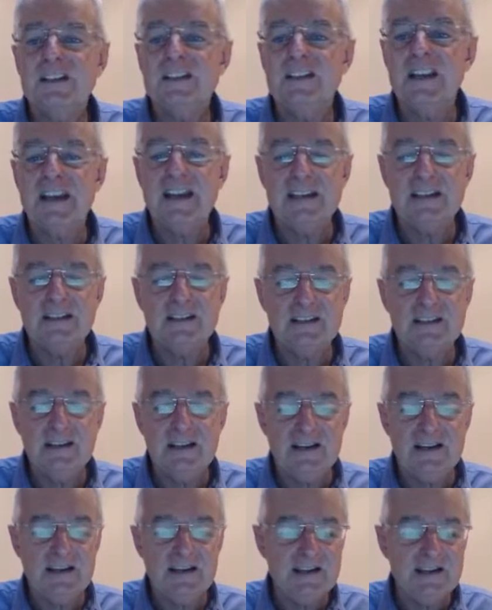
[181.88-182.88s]
yen
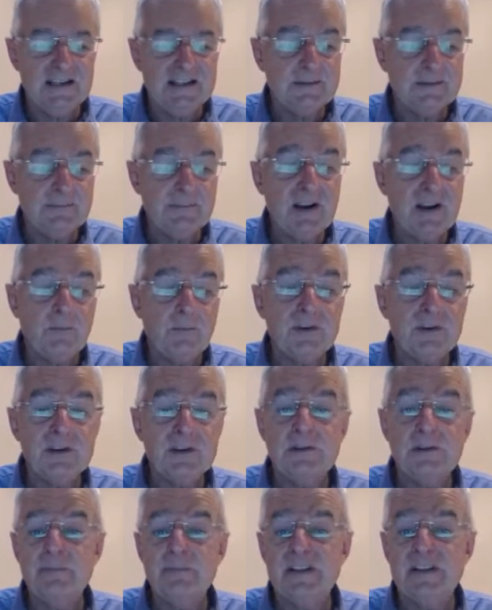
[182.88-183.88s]
is about one of
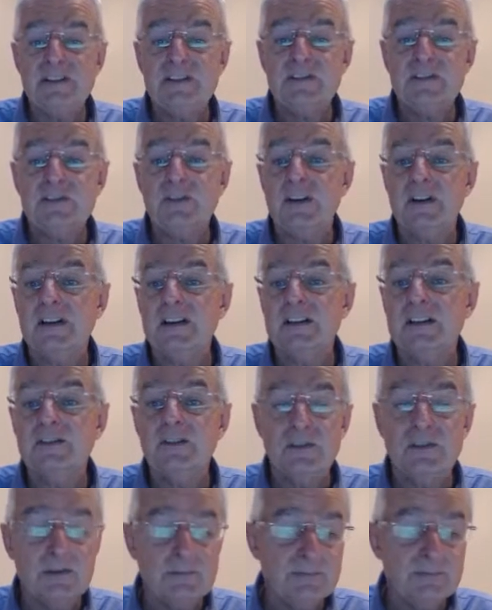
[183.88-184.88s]
the best trades
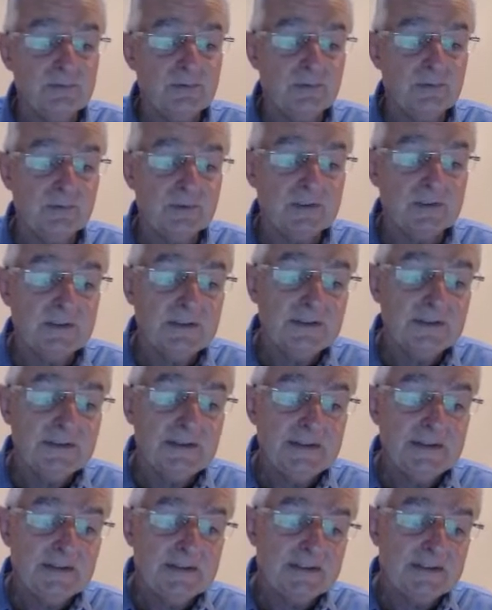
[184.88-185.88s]
on the board.
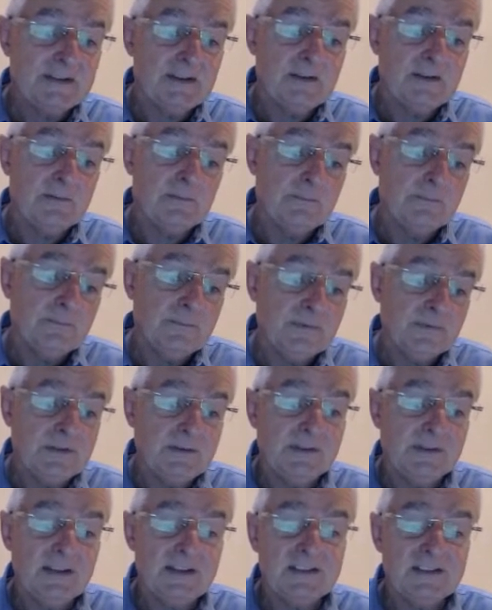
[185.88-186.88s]
So
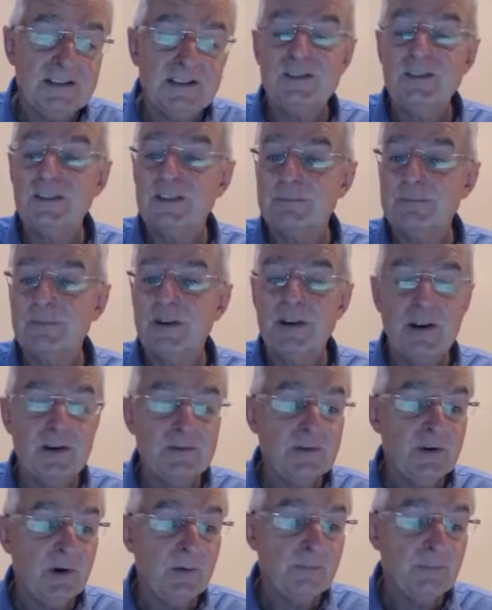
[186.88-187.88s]
that is just my own
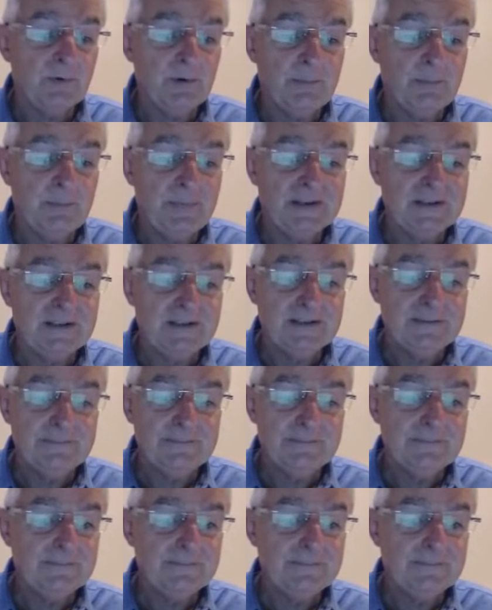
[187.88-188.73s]
humble opinion.